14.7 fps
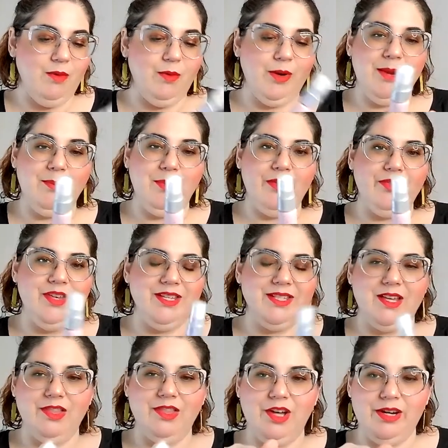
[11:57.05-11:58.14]
When I bought this,
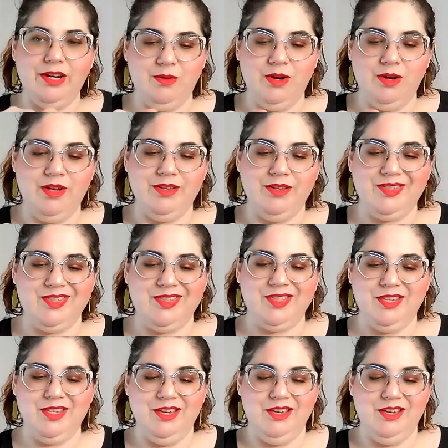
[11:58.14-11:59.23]
I thought it was
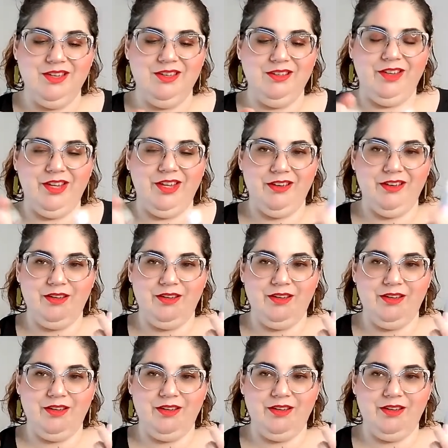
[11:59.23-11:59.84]
like